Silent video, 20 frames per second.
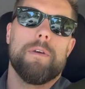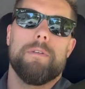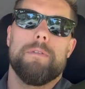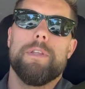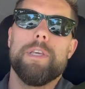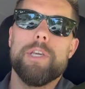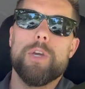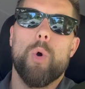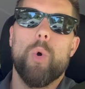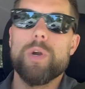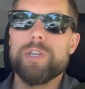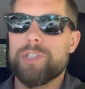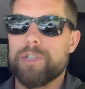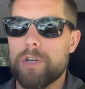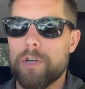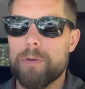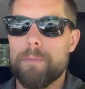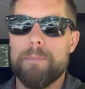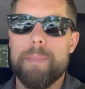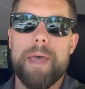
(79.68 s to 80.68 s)
The
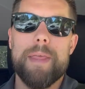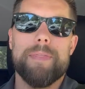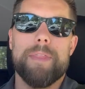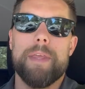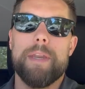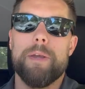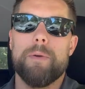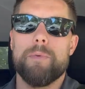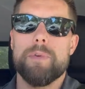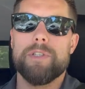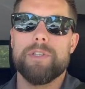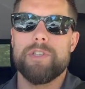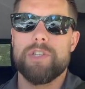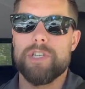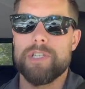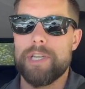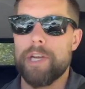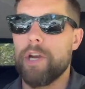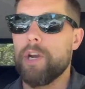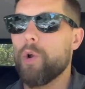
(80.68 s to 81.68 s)
oyster meant that it was
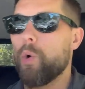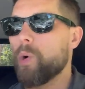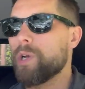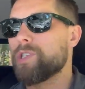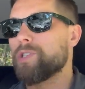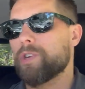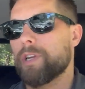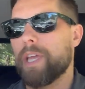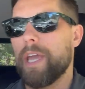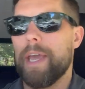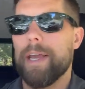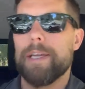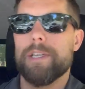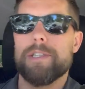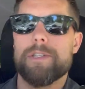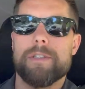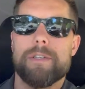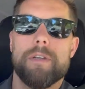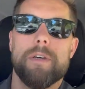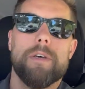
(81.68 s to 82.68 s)
just in an oyster
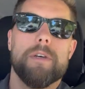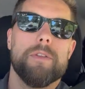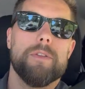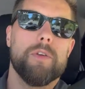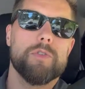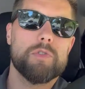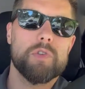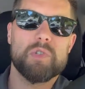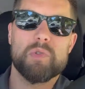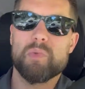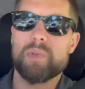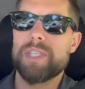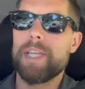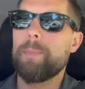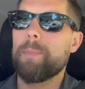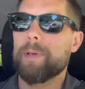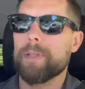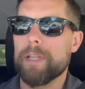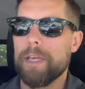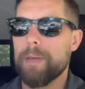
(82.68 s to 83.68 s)
case. Those ones would
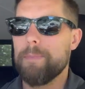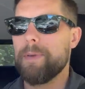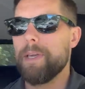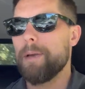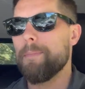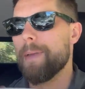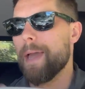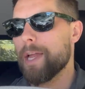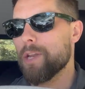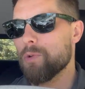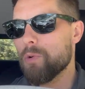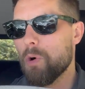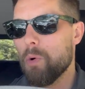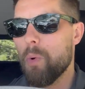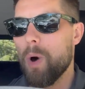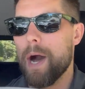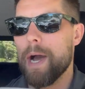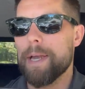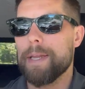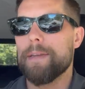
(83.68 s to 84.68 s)
typically be a manual
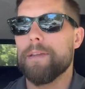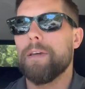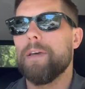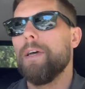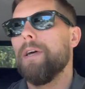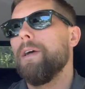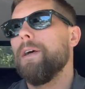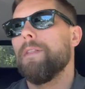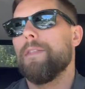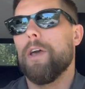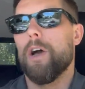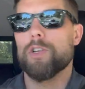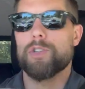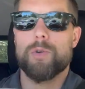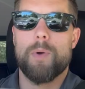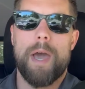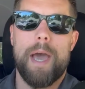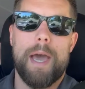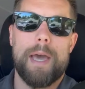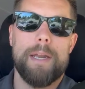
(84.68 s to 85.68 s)
wind. They
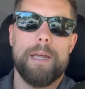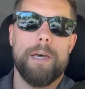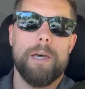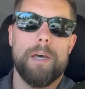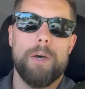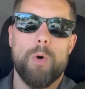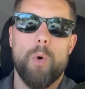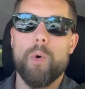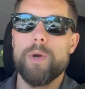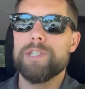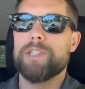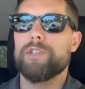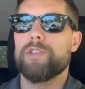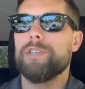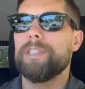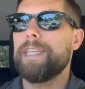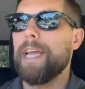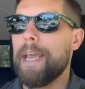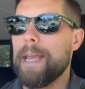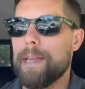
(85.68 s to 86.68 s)
also had an oyster
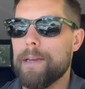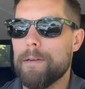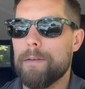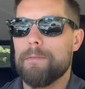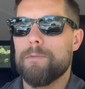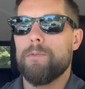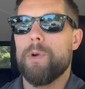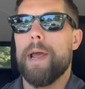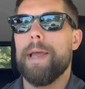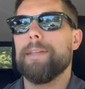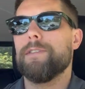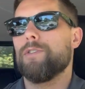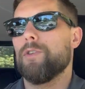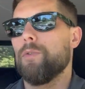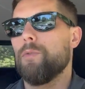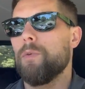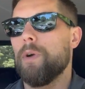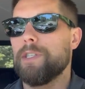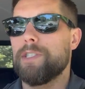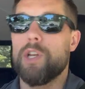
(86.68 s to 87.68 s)
date, right?
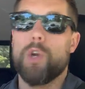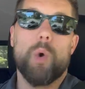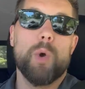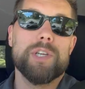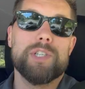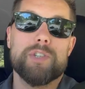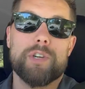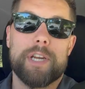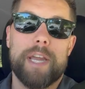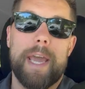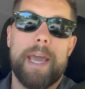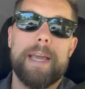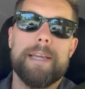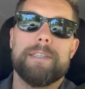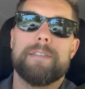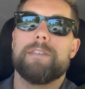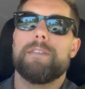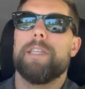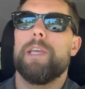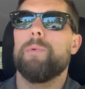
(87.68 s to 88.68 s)
So it's an oyster
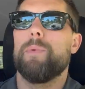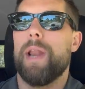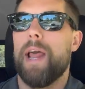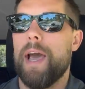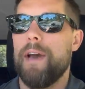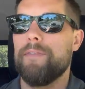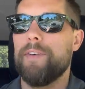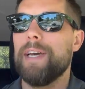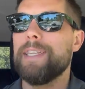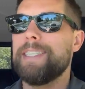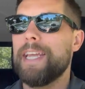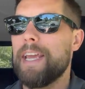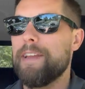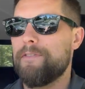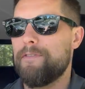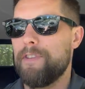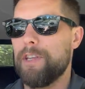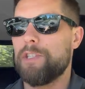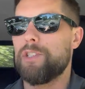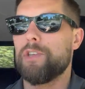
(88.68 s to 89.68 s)
case, it would have a
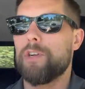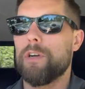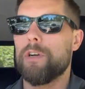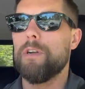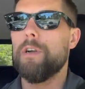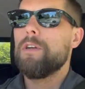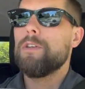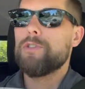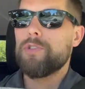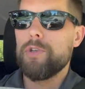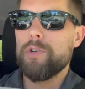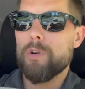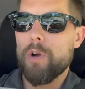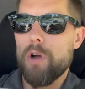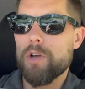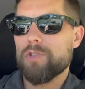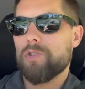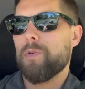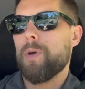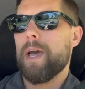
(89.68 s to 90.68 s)
date feature. Tudor
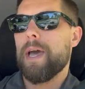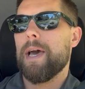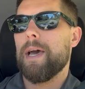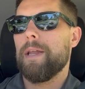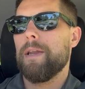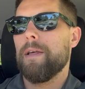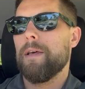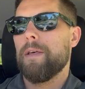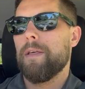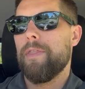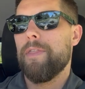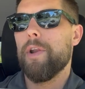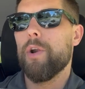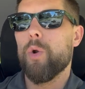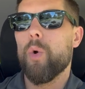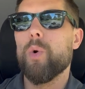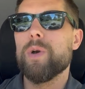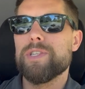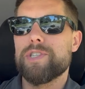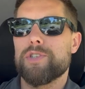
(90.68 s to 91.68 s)
also had
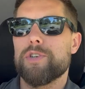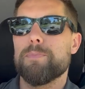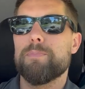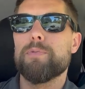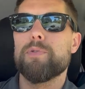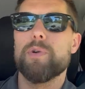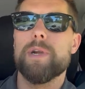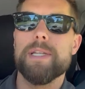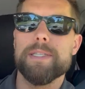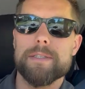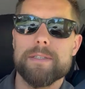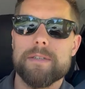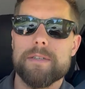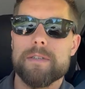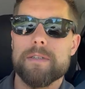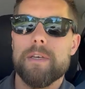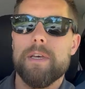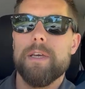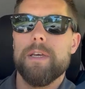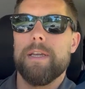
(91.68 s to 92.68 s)
their oyster
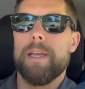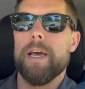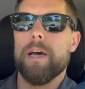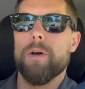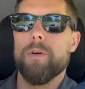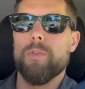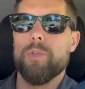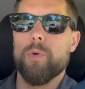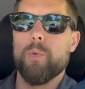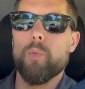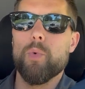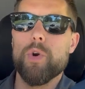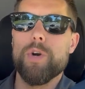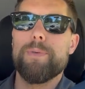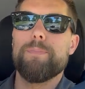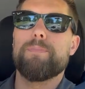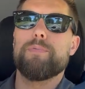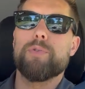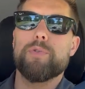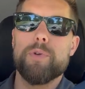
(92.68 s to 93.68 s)
prince. Now, the
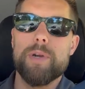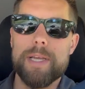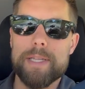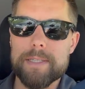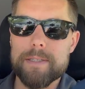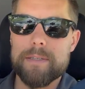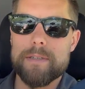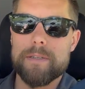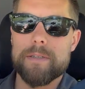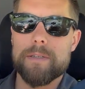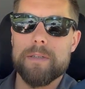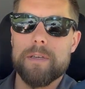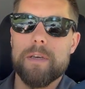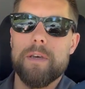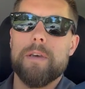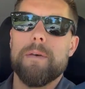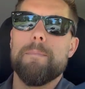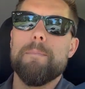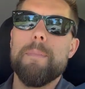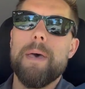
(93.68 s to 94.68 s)
word prince
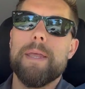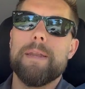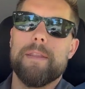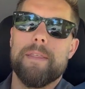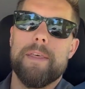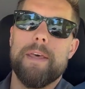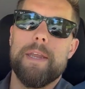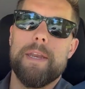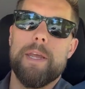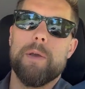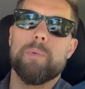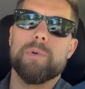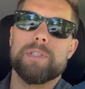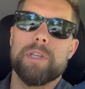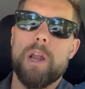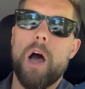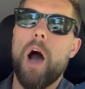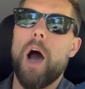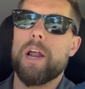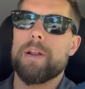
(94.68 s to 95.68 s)
meant that it was
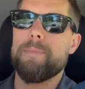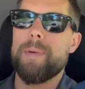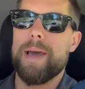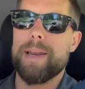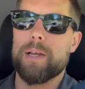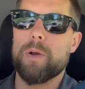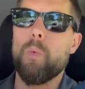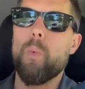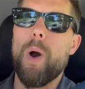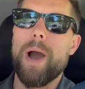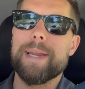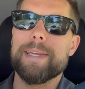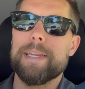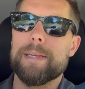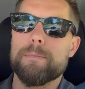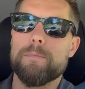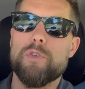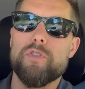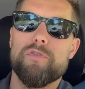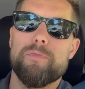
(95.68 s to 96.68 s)
an automatic
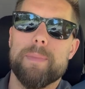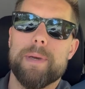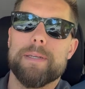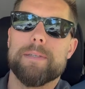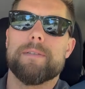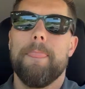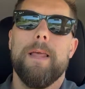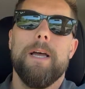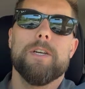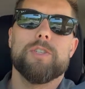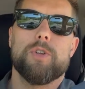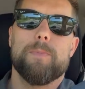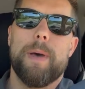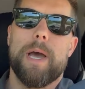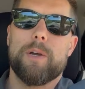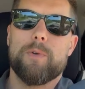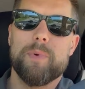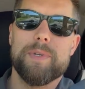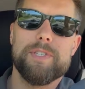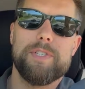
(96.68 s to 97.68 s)
winding movement. So
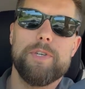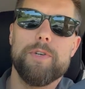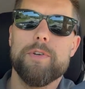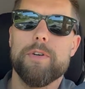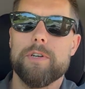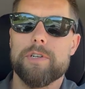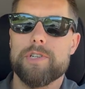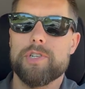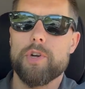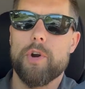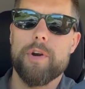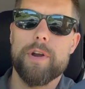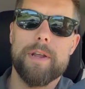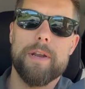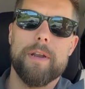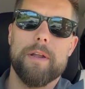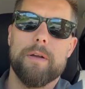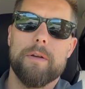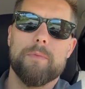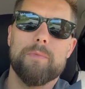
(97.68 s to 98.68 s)
back when Tudor
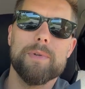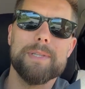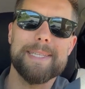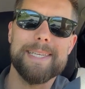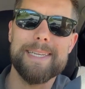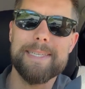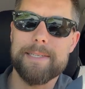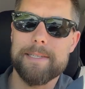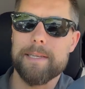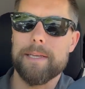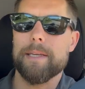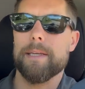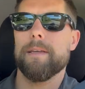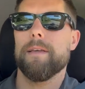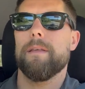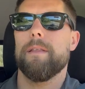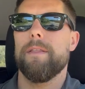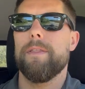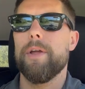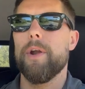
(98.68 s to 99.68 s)
started releasing
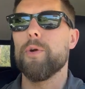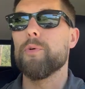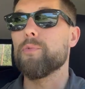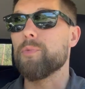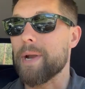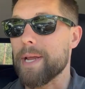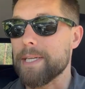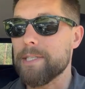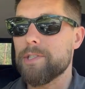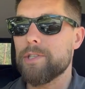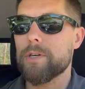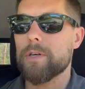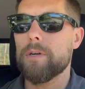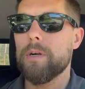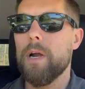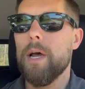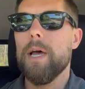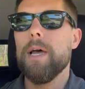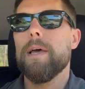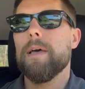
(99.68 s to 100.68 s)
their Ranger,
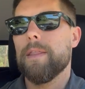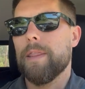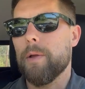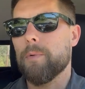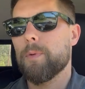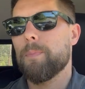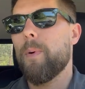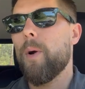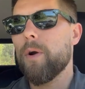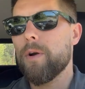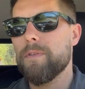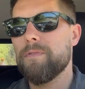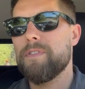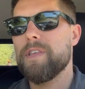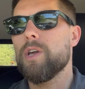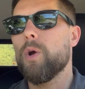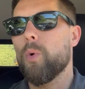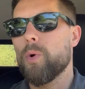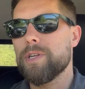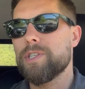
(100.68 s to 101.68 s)
they were part of
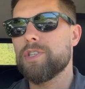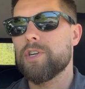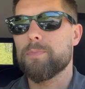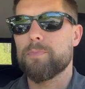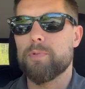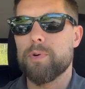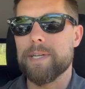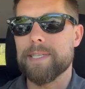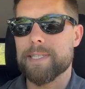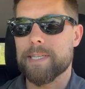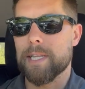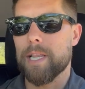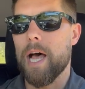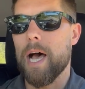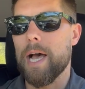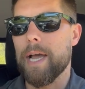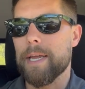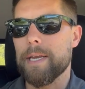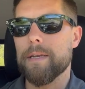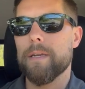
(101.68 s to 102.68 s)
the oyster prince
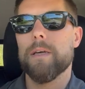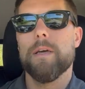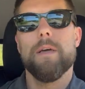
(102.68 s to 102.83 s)
line.